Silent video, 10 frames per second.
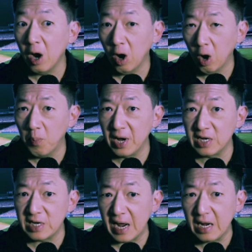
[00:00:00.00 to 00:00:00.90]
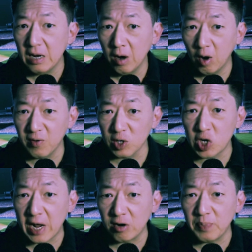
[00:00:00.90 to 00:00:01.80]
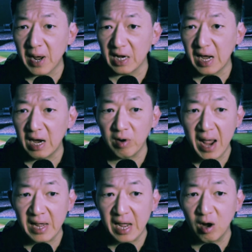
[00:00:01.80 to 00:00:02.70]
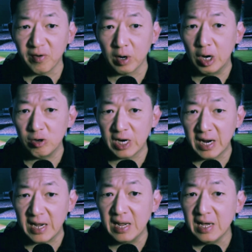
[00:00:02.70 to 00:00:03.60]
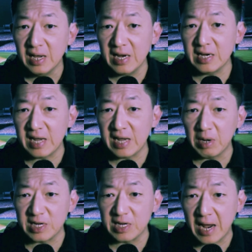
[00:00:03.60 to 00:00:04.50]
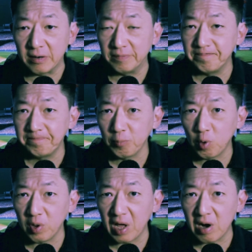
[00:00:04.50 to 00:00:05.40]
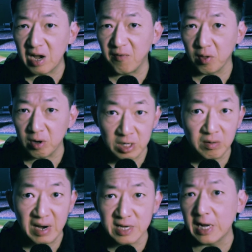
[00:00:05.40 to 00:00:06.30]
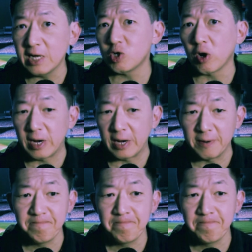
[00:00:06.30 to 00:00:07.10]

Opening day overshadowed by cloud hanging over Ohtani in gambling scandal. Without any further ado, let's get started.